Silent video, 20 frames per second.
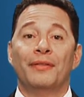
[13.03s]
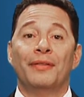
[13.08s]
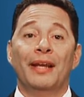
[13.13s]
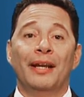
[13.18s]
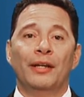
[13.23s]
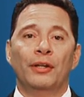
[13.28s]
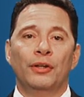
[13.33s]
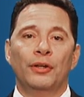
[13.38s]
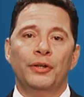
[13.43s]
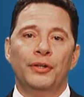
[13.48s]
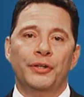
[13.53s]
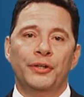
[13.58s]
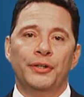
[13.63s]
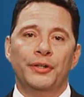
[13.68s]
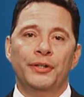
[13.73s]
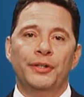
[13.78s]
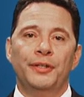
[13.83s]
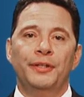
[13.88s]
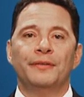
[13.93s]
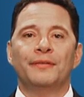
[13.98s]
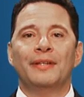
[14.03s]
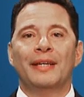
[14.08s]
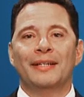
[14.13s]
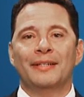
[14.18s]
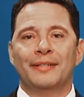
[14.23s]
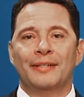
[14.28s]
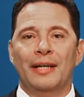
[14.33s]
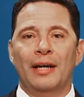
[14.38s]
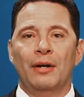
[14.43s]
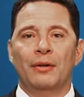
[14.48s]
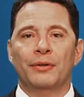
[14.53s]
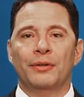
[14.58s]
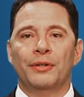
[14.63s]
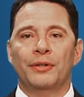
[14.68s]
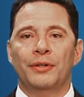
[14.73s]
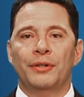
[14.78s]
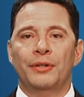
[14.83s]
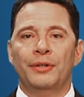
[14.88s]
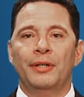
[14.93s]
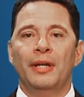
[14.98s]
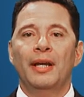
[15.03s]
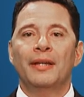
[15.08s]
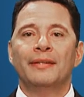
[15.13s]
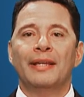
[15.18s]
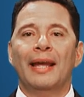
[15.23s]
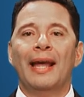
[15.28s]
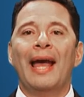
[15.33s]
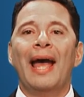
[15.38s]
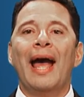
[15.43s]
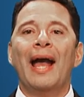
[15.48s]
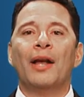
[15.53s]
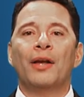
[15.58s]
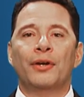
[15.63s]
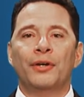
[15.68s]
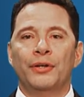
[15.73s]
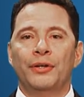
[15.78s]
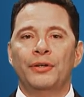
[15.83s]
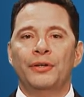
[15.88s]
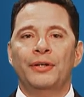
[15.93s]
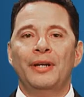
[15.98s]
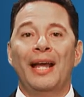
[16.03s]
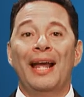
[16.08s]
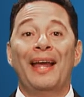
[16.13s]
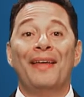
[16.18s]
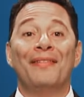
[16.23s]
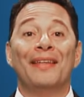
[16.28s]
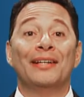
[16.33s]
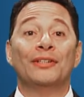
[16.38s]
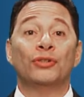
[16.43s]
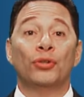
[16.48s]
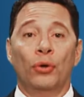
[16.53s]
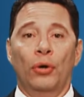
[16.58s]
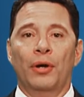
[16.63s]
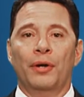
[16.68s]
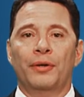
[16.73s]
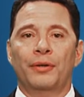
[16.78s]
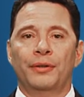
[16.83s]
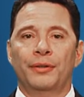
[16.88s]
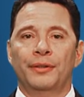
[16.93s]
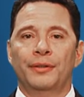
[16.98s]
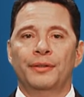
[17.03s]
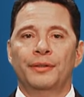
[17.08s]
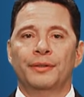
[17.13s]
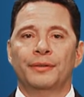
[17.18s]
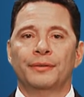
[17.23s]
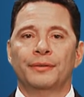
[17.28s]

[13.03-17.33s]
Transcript: they look good, they sound good, they act good, and they talk good.